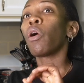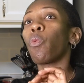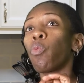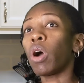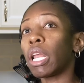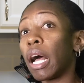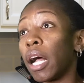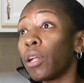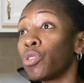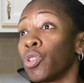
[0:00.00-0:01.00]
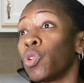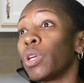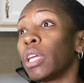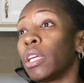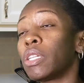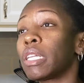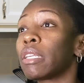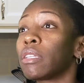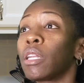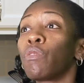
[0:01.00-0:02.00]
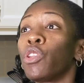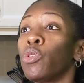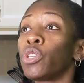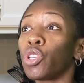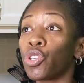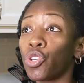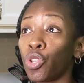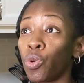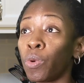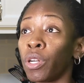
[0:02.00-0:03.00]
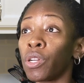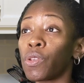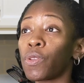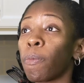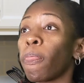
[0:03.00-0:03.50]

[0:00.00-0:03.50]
What I'll do is, instead of using skewers,